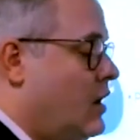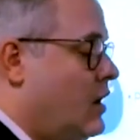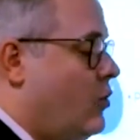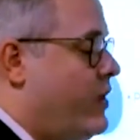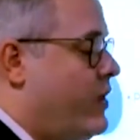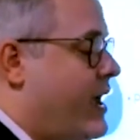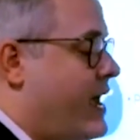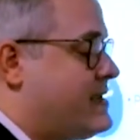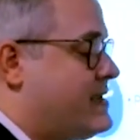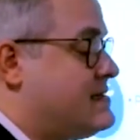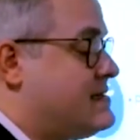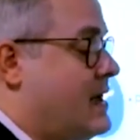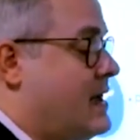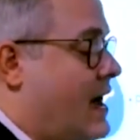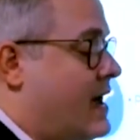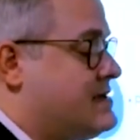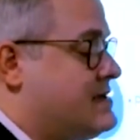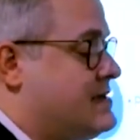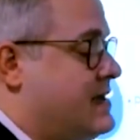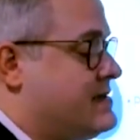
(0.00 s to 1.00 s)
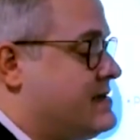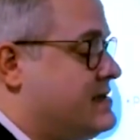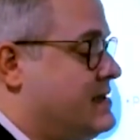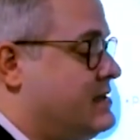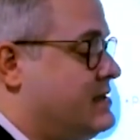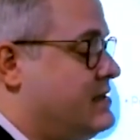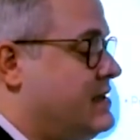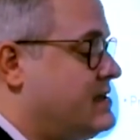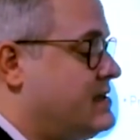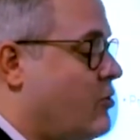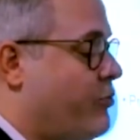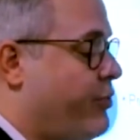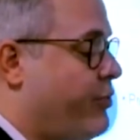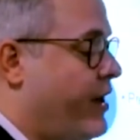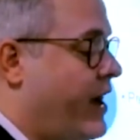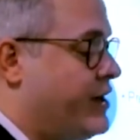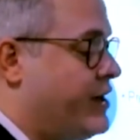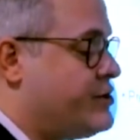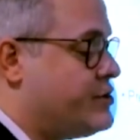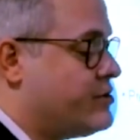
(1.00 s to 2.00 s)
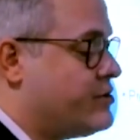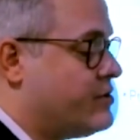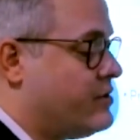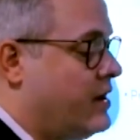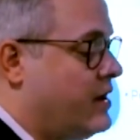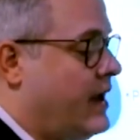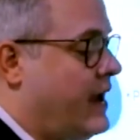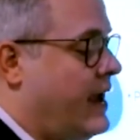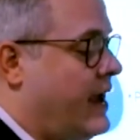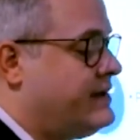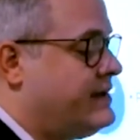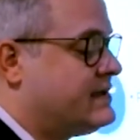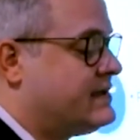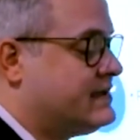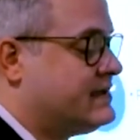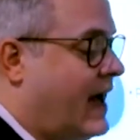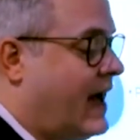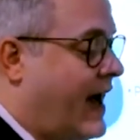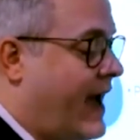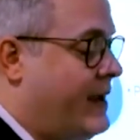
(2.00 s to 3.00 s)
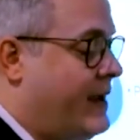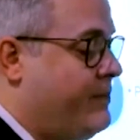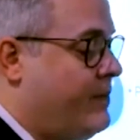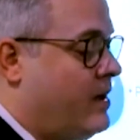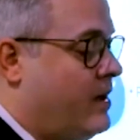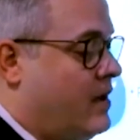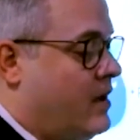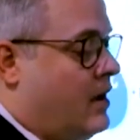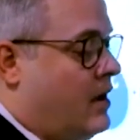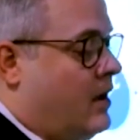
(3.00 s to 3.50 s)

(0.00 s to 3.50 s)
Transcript: We assess the distal pressure and the time